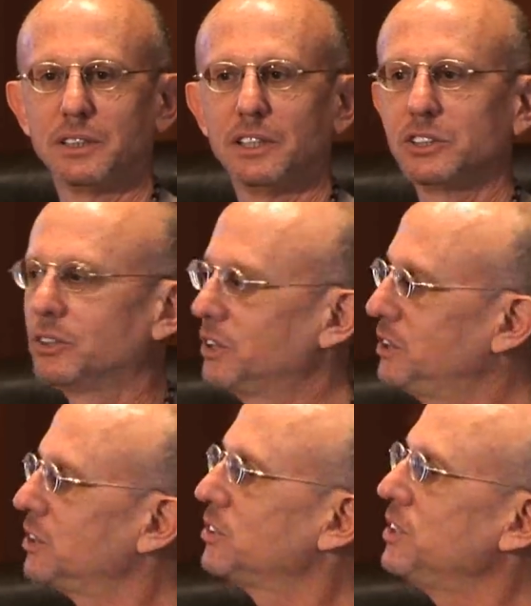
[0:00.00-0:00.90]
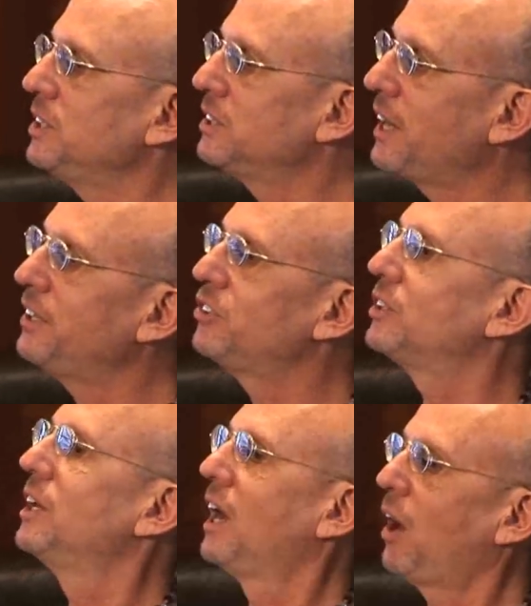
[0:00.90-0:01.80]
So, just the intention
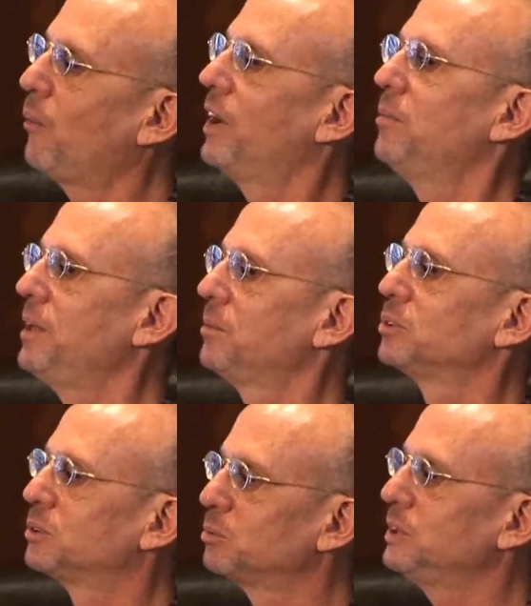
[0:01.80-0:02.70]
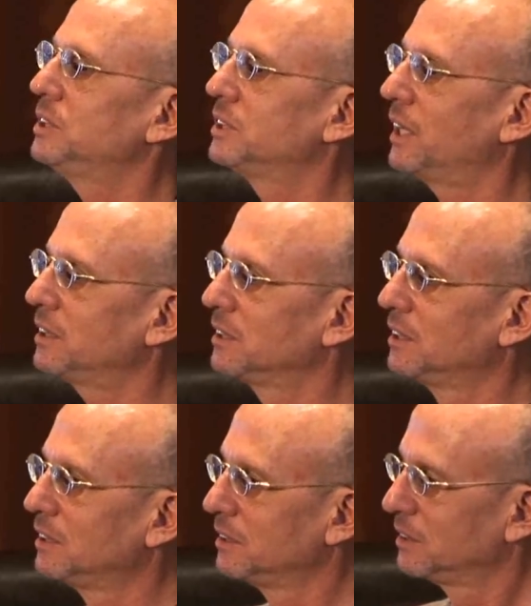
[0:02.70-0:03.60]
I want to be able to reach that
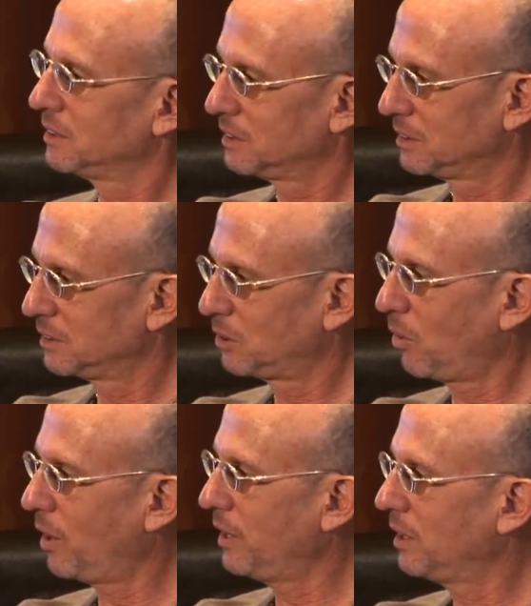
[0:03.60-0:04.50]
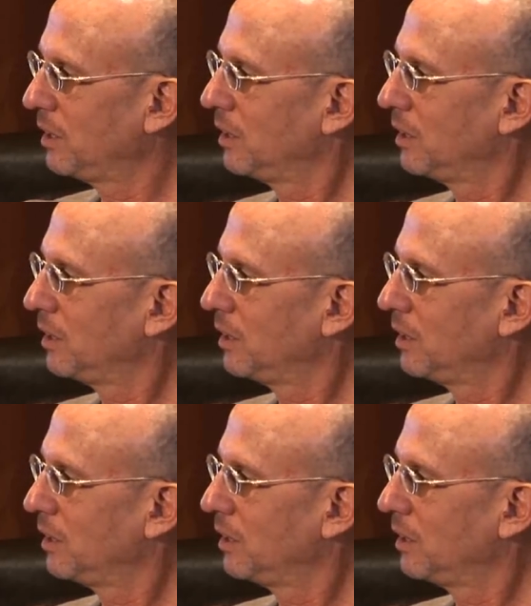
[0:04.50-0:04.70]
toy